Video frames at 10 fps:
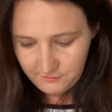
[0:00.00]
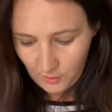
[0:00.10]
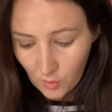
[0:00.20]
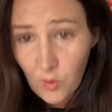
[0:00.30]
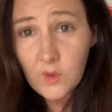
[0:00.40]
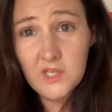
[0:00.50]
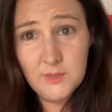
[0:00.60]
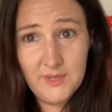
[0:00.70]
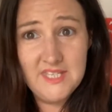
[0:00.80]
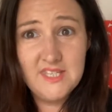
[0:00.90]
for all
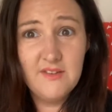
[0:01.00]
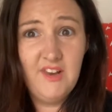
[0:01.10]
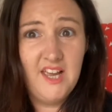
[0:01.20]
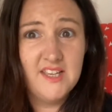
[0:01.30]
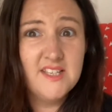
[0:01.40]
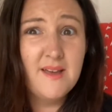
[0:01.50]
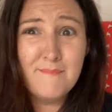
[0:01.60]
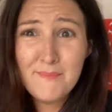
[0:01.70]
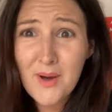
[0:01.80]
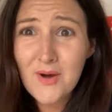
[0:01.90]
those pieces of lace.
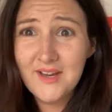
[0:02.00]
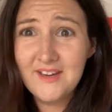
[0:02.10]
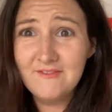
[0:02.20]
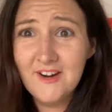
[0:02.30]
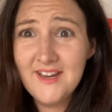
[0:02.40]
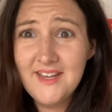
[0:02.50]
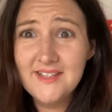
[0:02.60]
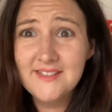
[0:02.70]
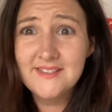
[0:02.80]
Bargain, right?